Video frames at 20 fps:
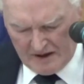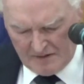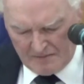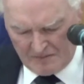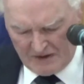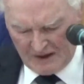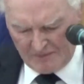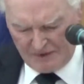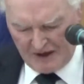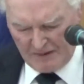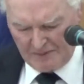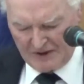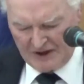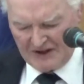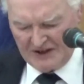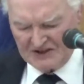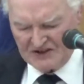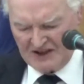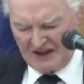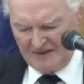My paper
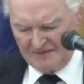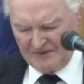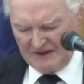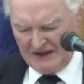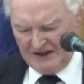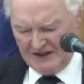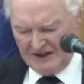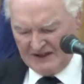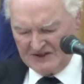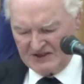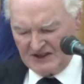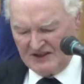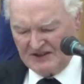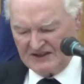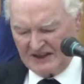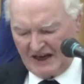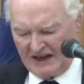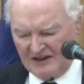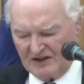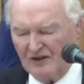this evening is
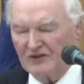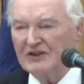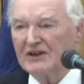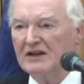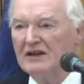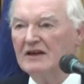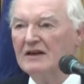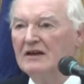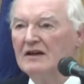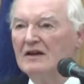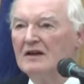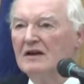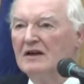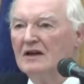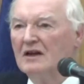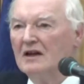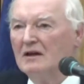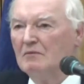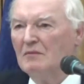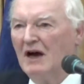entitled
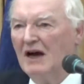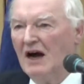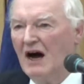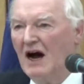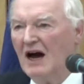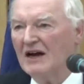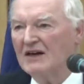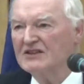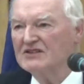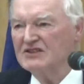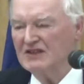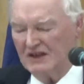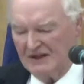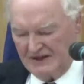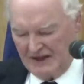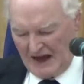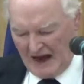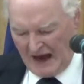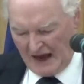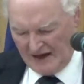My Heart's
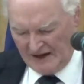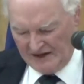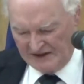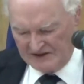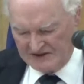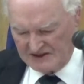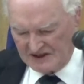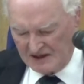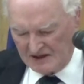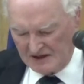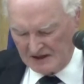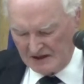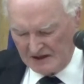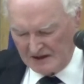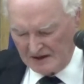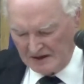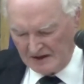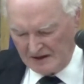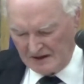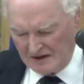in the Highlands.
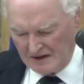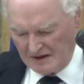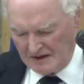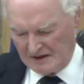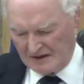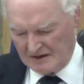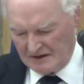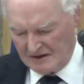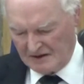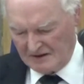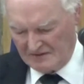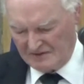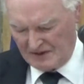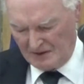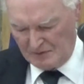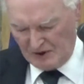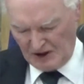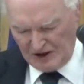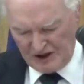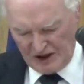
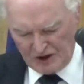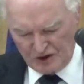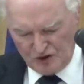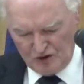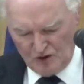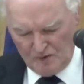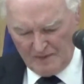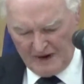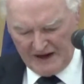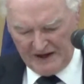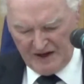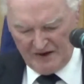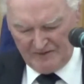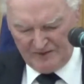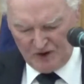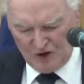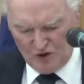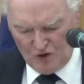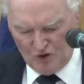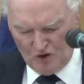Familiar to many of
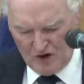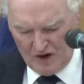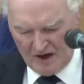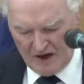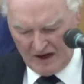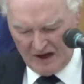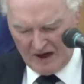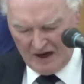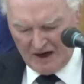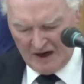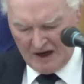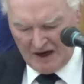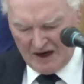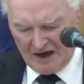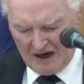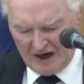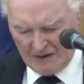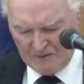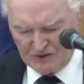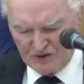you,
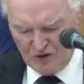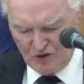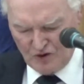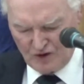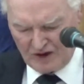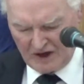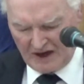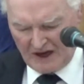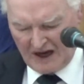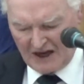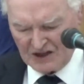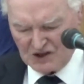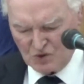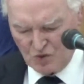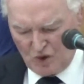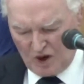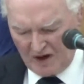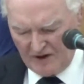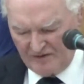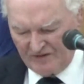I'm sure, as
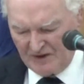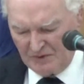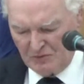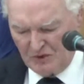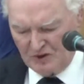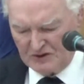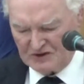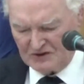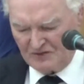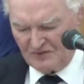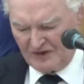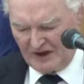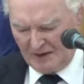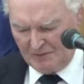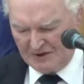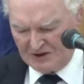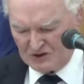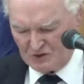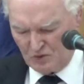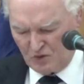one of the most
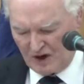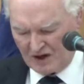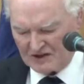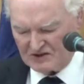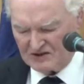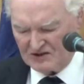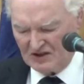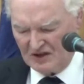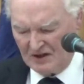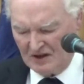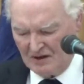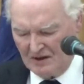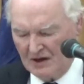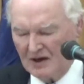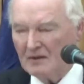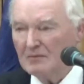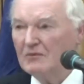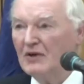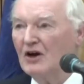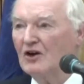famous works
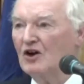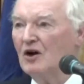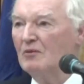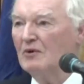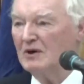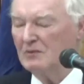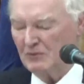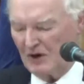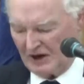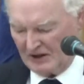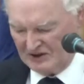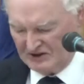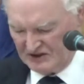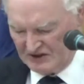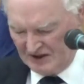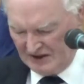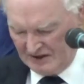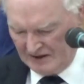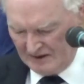by Robert Burns.